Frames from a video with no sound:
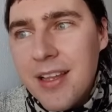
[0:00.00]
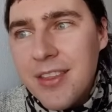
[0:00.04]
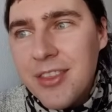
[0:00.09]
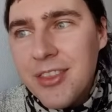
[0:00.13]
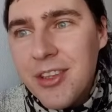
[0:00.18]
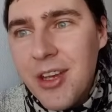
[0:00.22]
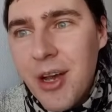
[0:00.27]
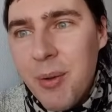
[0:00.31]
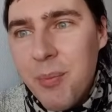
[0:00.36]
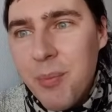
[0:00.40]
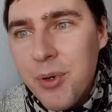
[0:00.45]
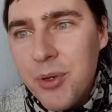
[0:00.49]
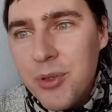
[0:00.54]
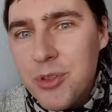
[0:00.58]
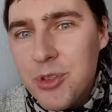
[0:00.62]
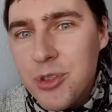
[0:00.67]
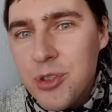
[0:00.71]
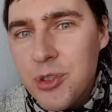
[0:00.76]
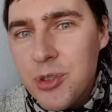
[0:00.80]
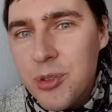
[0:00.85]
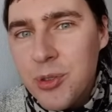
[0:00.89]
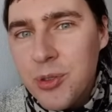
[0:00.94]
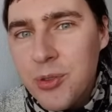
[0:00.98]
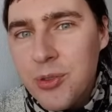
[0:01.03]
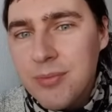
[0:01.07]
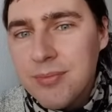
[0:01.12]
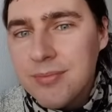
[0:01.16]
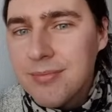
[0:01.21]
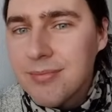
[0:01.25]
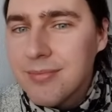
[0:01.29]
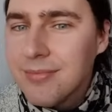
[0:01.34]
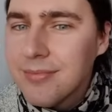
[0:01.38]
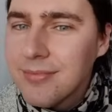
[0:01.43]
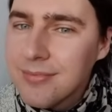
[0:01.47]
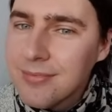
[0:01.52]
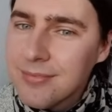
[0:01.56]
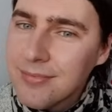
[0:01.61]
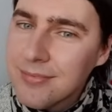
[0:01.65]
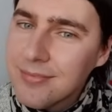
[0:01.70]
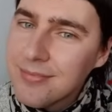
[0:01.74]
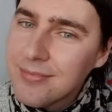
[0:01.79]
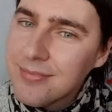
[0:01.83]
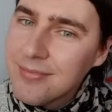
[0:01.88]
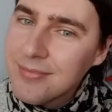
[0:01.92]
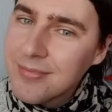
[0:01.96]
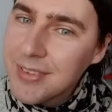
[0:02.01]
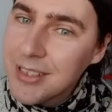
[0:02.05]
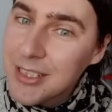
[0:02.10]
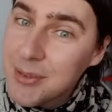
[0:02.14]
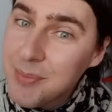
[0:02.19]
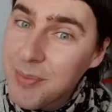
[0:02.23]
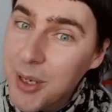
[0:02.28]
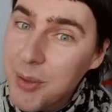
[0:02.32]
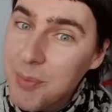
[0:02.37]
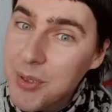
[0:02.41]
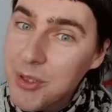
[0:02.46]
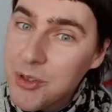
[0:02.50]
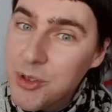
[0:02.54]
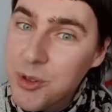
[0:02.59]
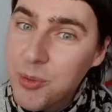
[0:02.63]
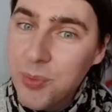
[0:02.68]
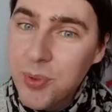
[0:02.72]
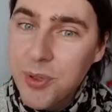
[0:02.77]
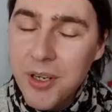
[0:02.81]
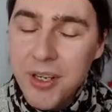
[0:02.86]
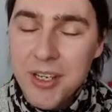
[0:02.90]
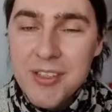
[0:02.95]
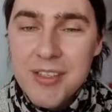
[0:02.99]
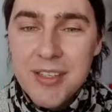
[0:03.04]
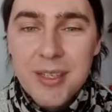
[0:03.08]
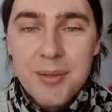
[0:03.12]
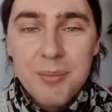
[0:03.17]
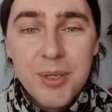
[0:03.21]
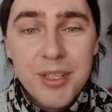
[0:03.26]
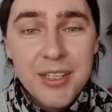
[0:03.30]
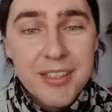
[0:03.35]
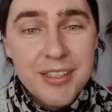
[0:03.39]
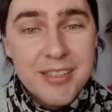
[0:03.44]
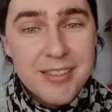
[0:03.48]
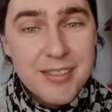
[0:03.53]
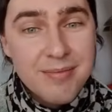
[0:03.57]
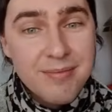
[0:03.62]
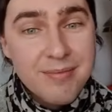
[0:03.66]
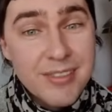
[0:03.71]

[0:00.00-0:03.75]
Number 2, this might be surprising, but it's